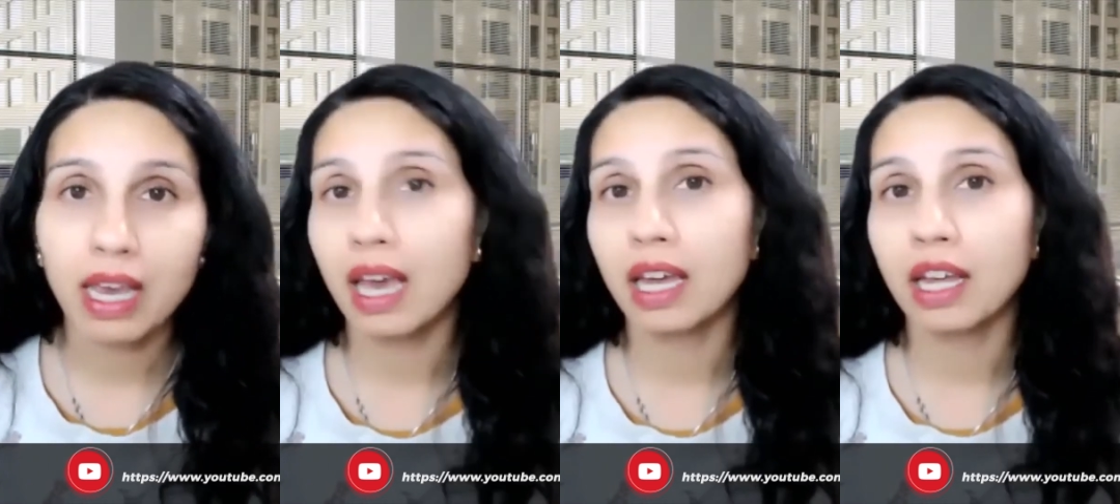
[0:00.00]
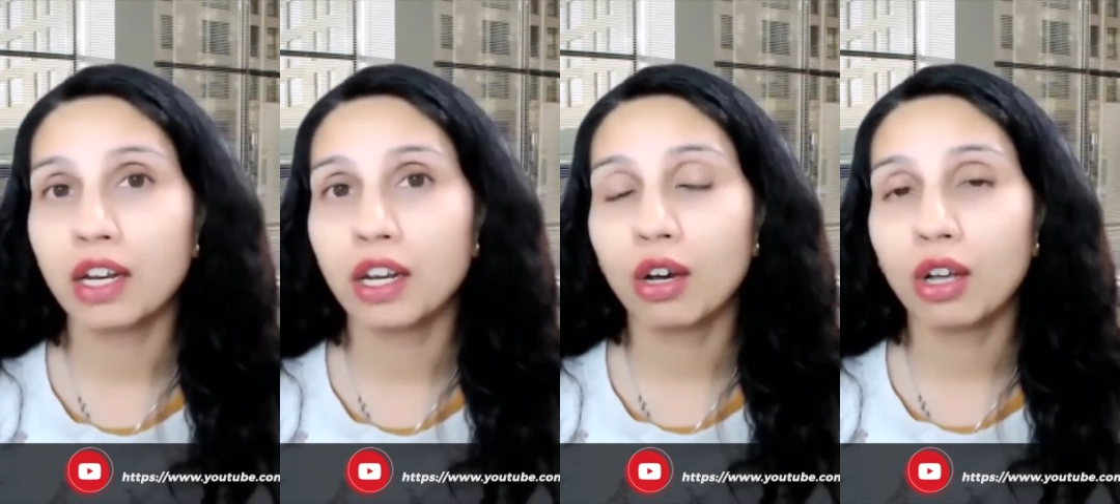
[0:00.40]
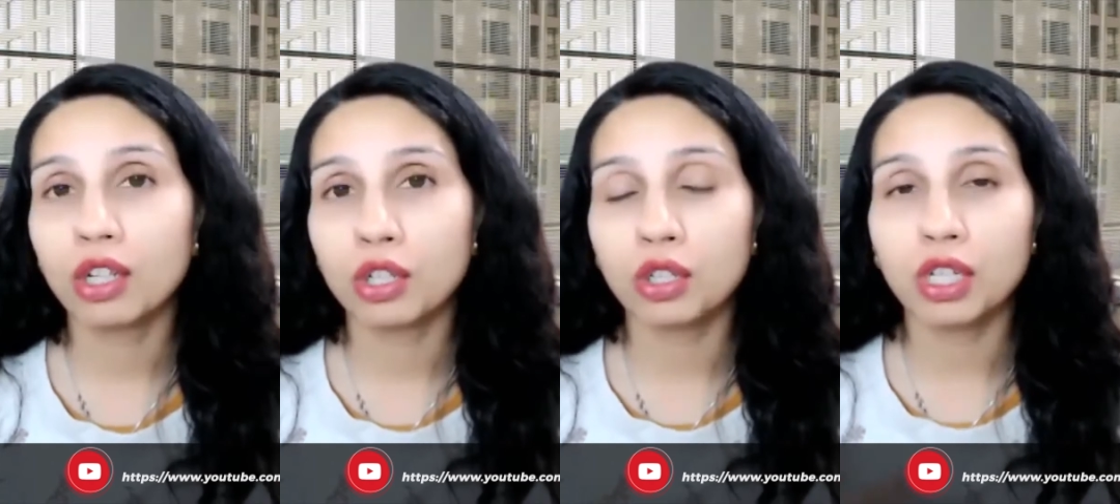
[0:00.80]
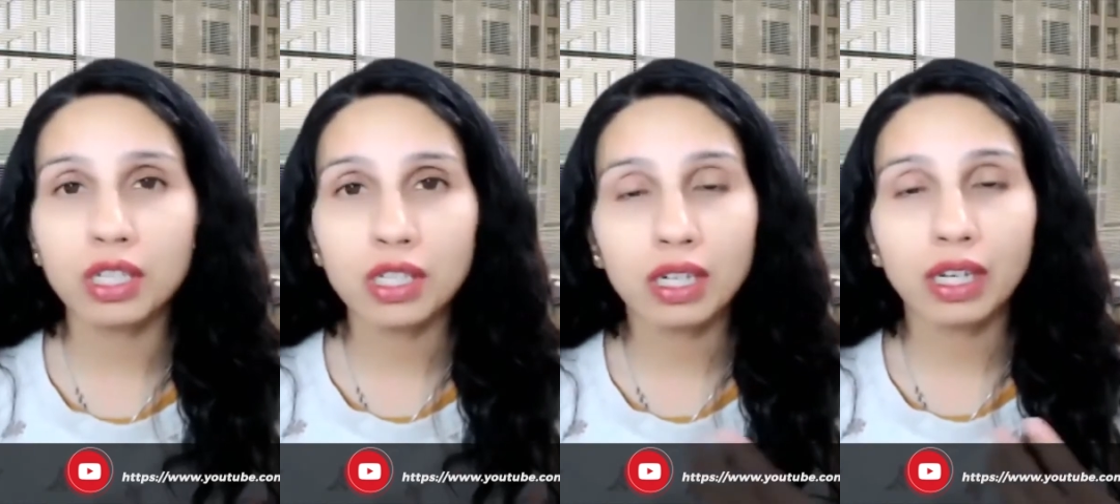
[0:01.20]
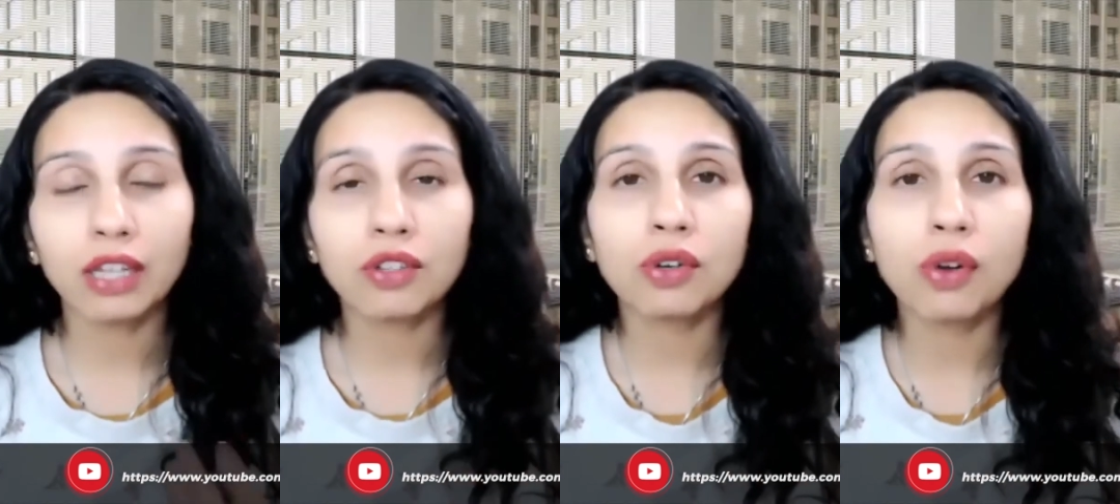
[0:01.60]
and to just
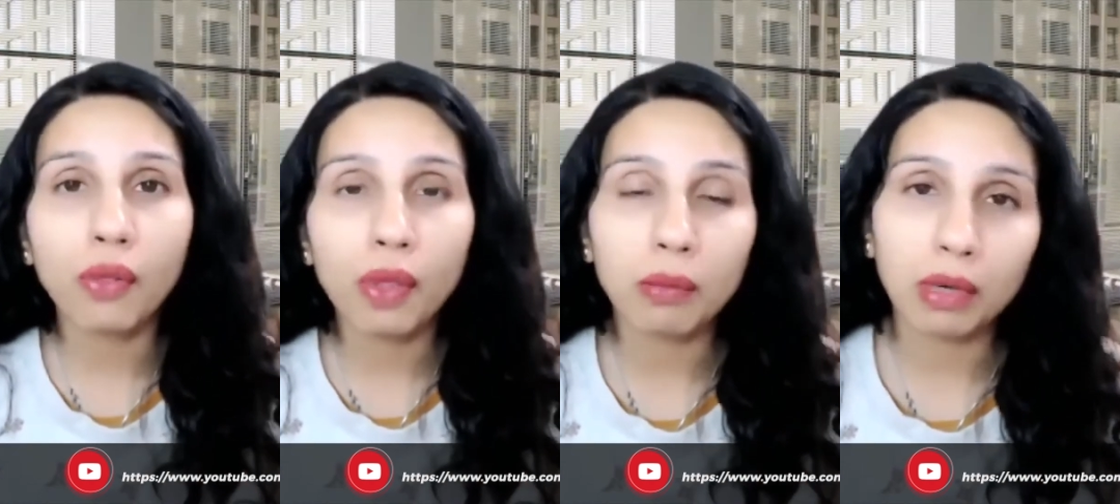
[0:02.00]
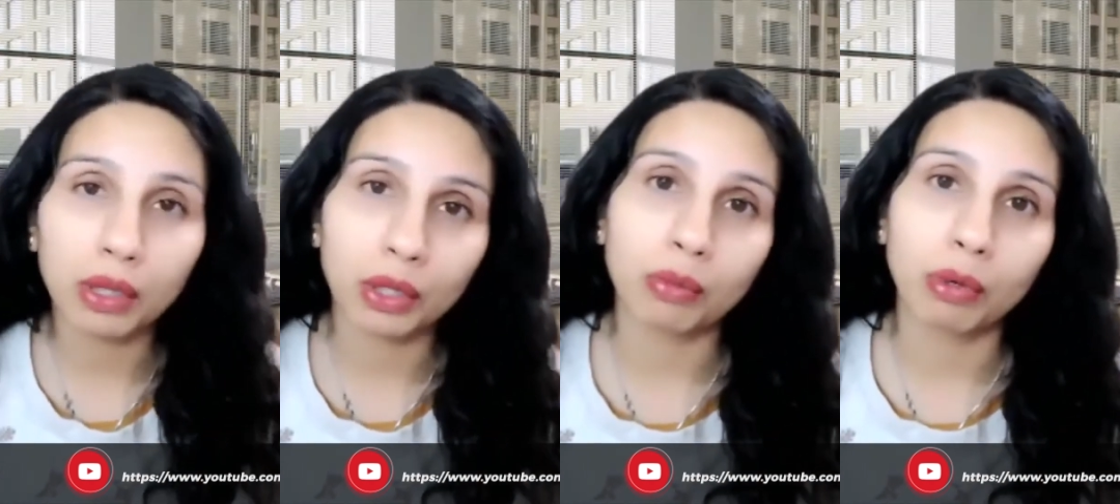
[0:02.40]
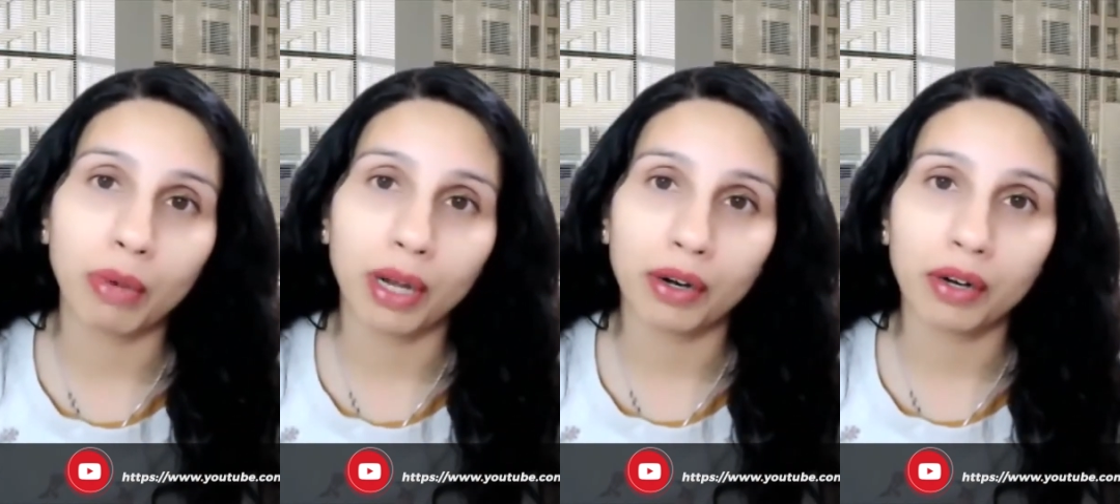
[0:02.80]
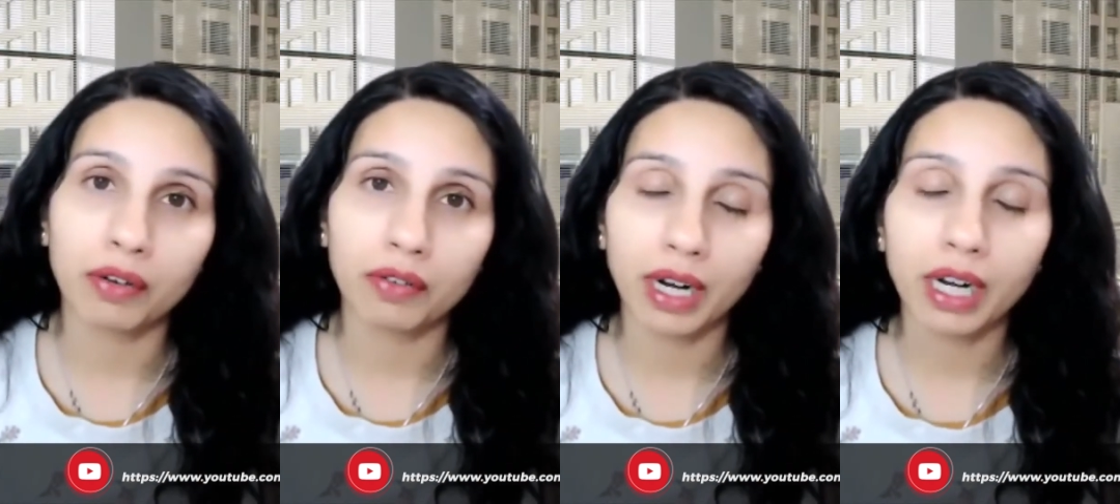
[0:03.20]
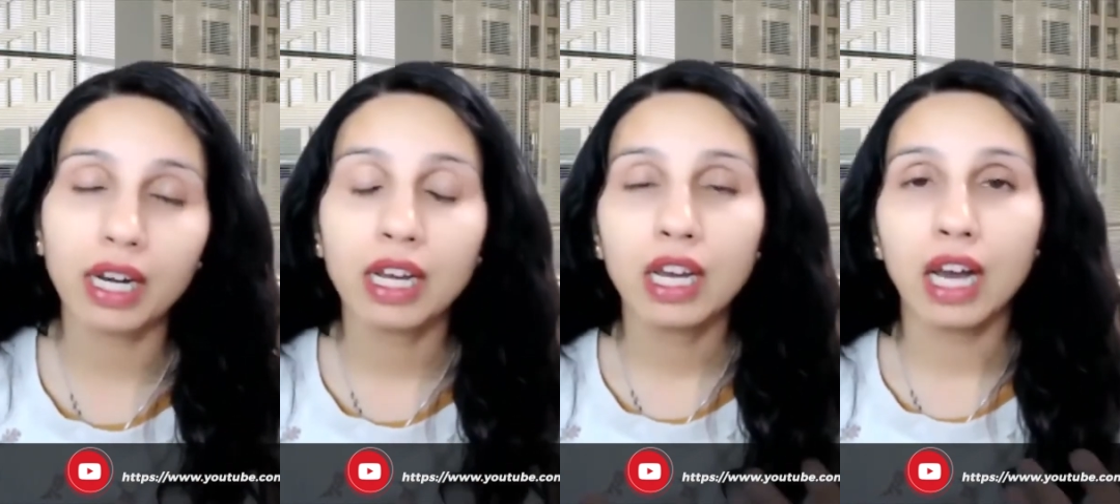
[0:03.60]
get to know them a little bit better, right?
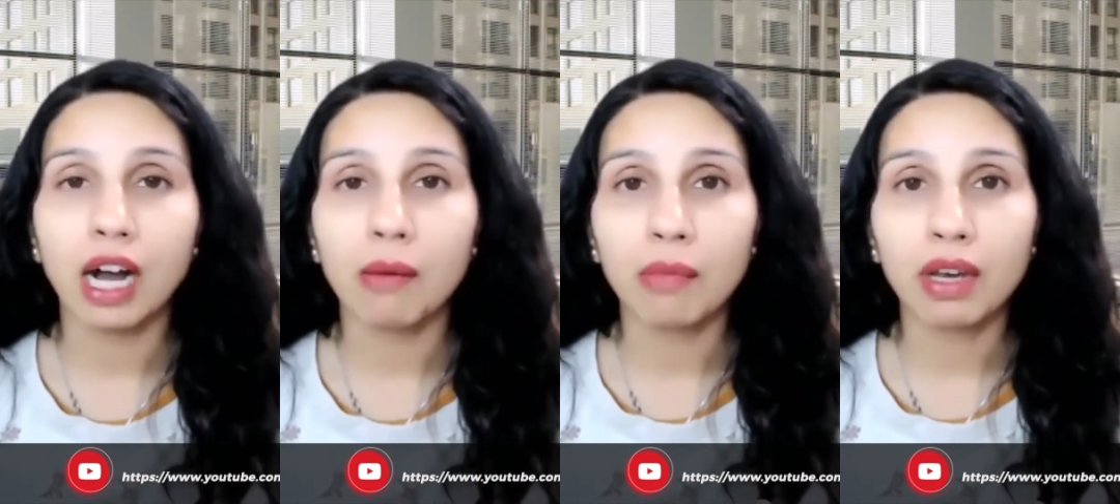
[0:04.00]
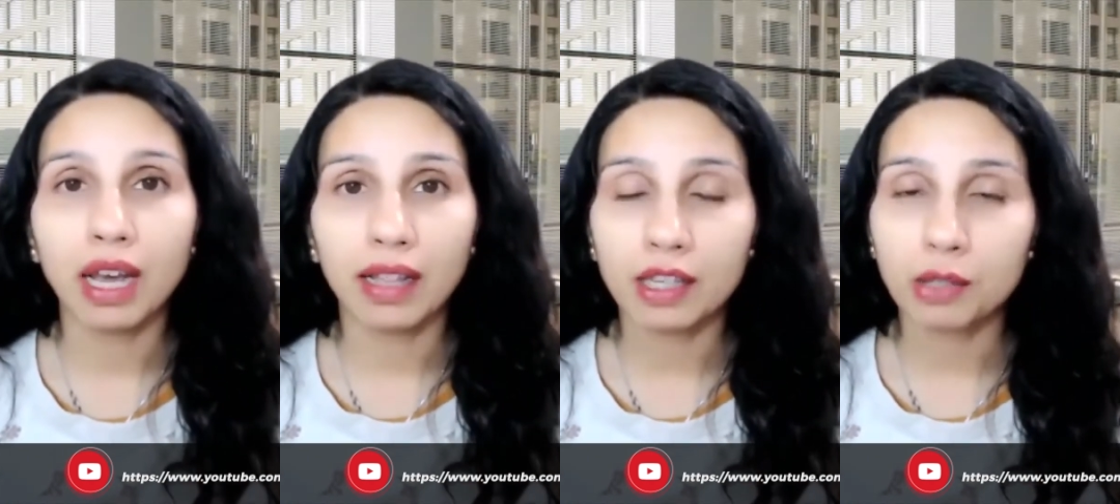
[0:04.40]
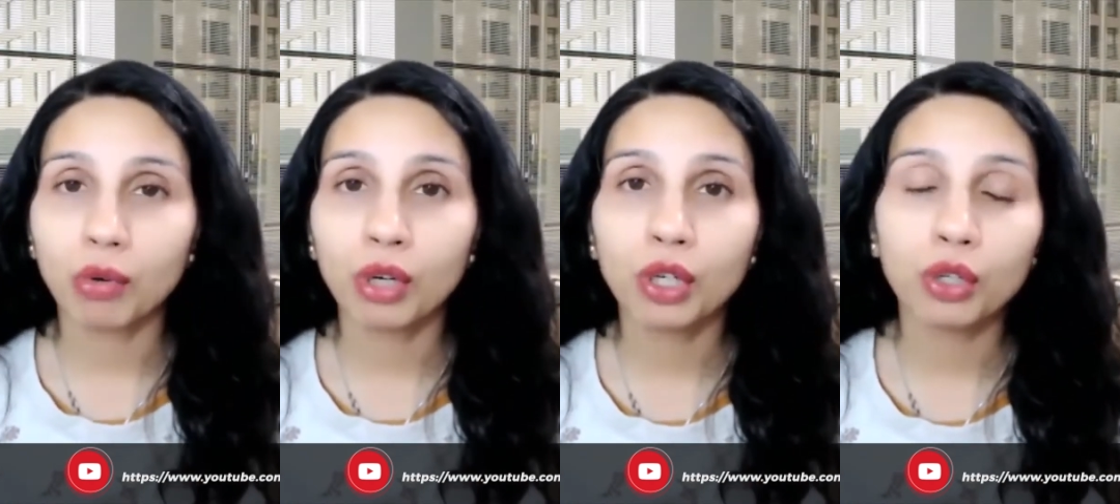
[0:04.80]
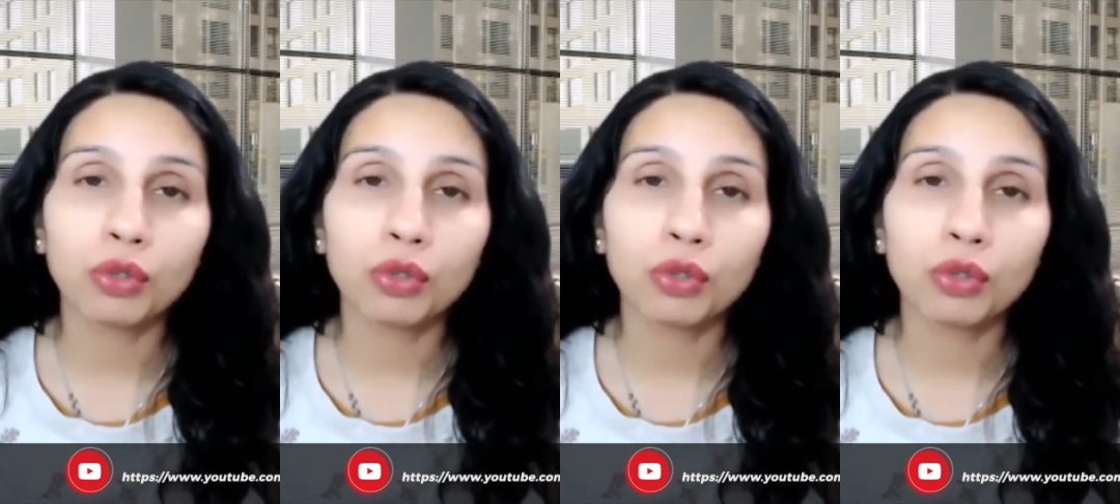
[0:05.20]
At this point, you